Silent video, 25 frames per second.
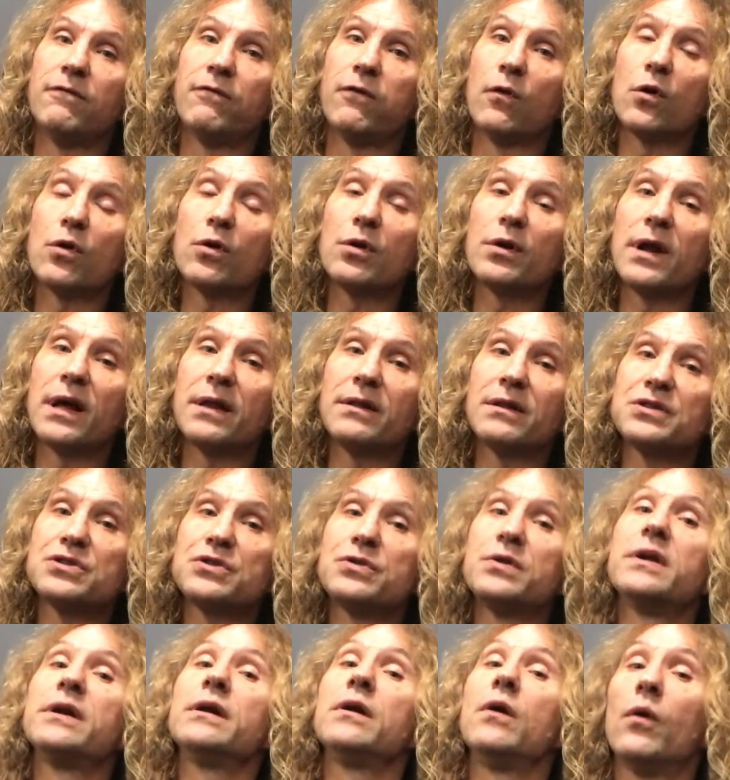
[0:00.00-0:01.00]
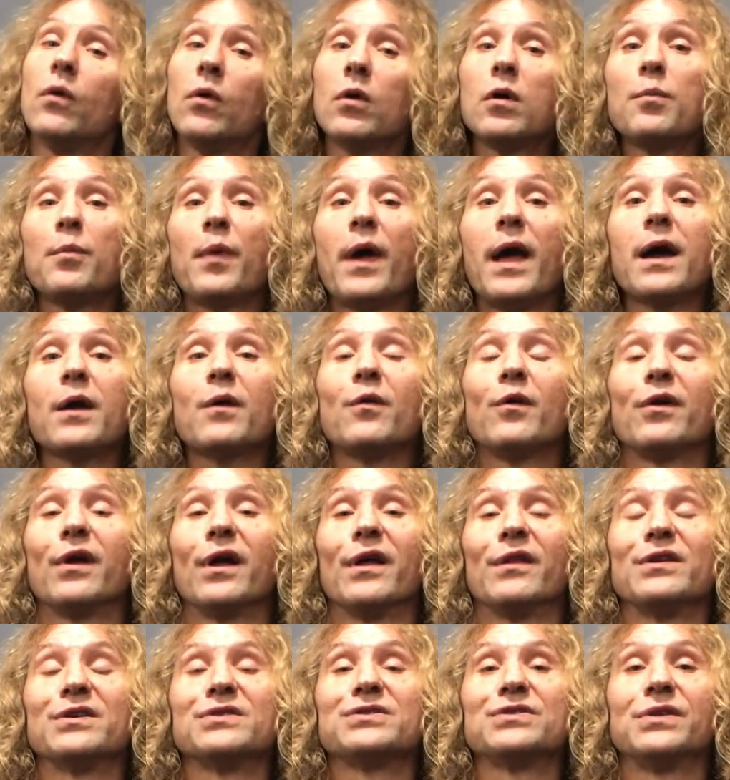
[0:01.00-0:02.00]
forward on the string or backward
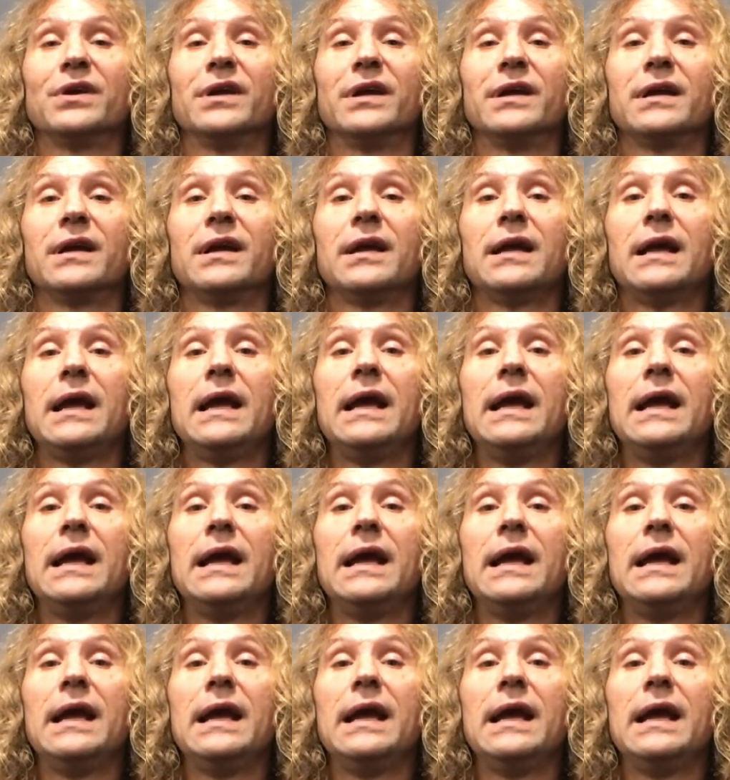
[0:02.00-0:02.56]
on the string,